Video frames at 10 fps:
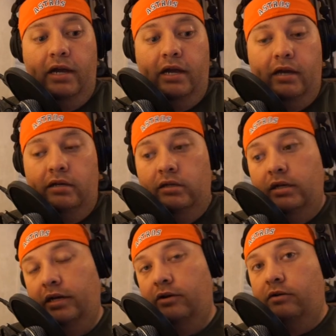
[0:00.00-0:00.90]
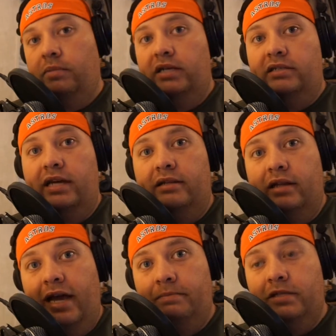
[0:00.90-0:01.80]
I go to bust out the
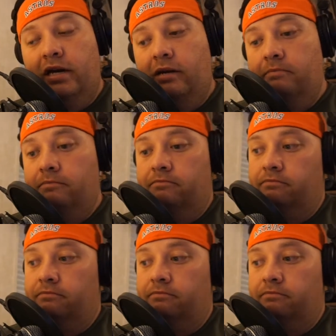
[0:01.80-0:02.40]
laptop,